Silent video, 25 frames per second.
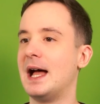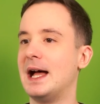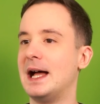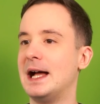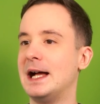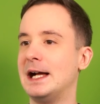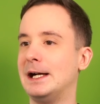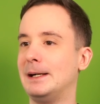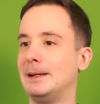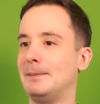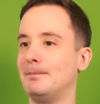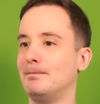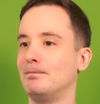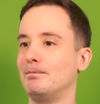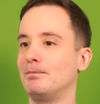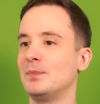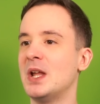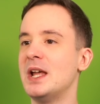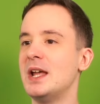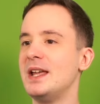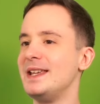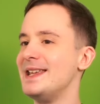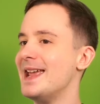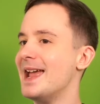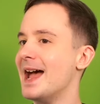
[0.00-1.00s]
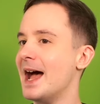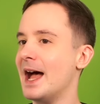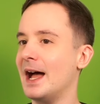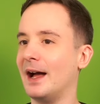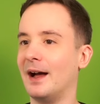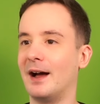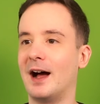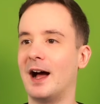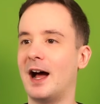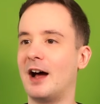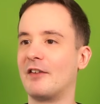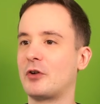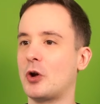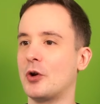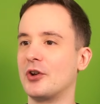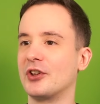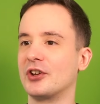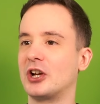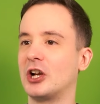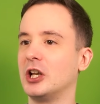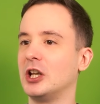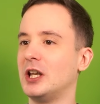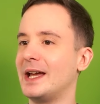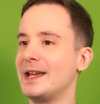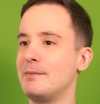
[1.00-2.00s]
Um, yeah, I've got to
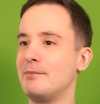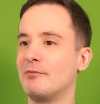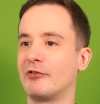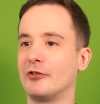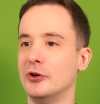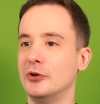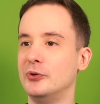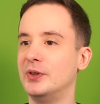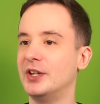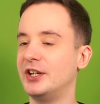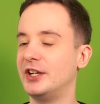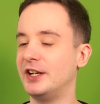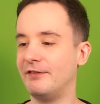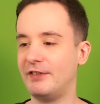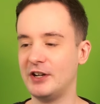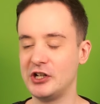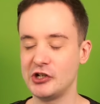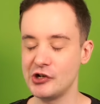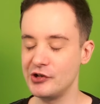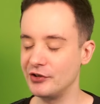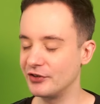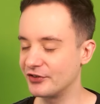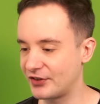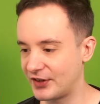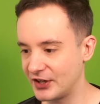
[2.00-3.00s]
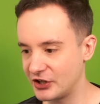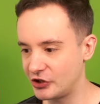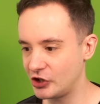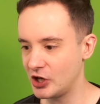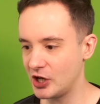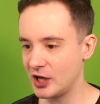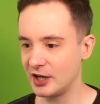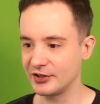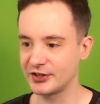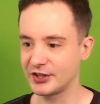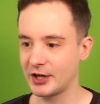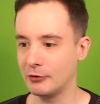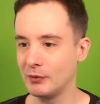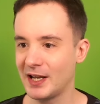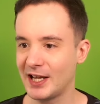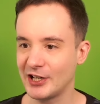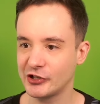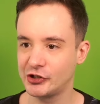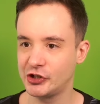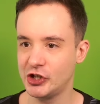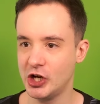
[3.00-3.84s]
climb through the divisions this year. So last